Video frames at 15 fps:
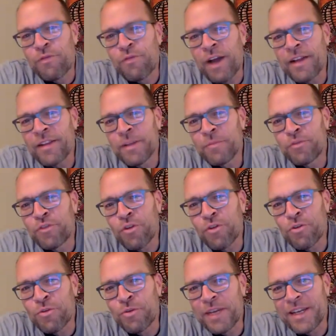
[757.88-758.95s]
find them so
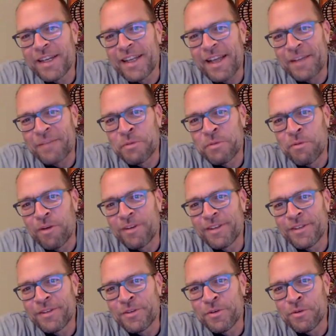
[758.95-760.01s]
quickly as we
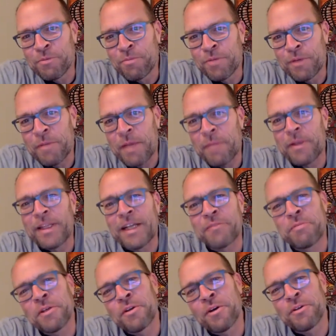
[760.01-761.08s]
wanted to. But maybe that's
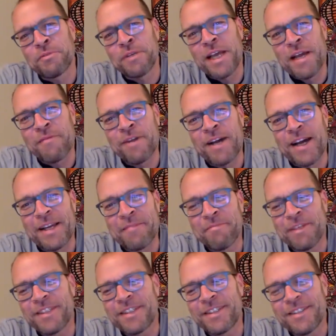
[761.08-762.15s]
because we have high
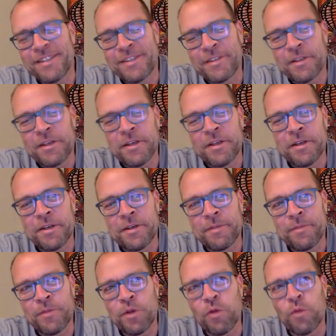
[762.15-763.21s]
ambitions.
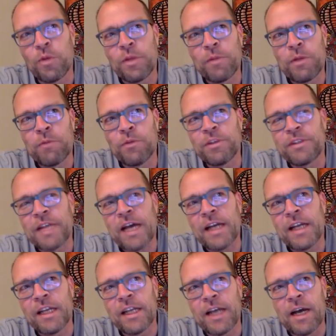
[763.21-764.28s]
No, when we
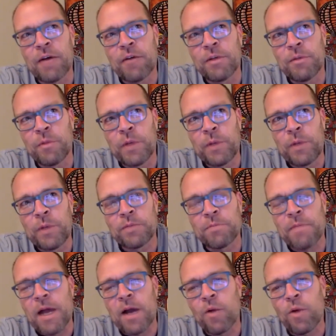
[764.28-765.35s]
started out, it was
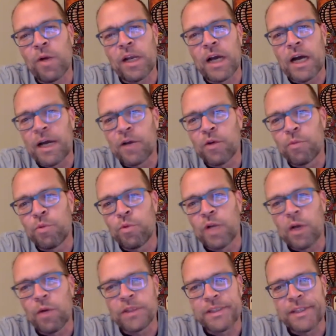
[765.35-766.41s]
Marco and I who put
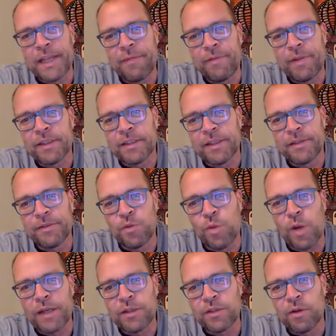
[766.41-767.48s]
our savings into
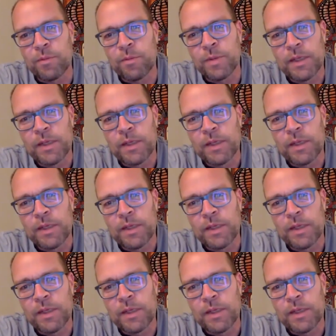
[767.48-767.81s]
WineJump,